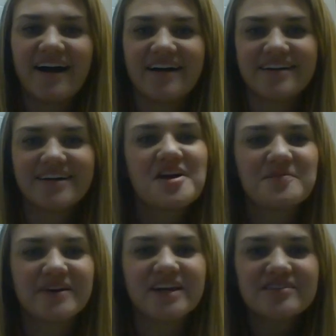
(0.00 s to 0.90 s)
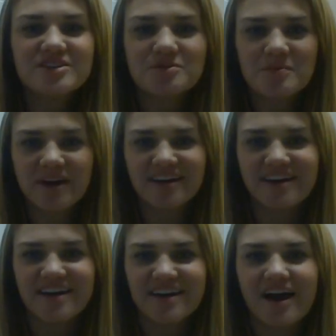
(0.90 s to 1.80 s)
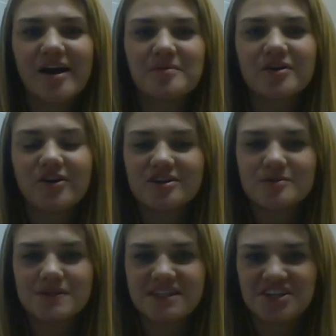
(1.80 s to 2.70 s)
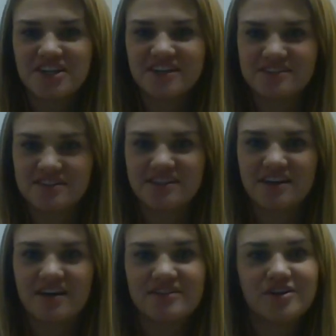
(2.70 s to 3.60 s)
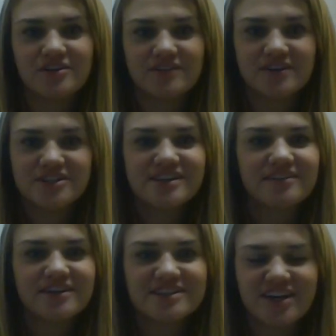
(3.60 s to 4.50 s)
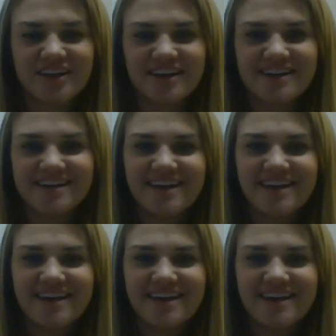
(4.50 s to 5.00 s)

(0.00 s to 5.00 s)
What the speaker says: Hi, my name is Rebecca and I'm a graduate teaching assistant at the University of Kentucky.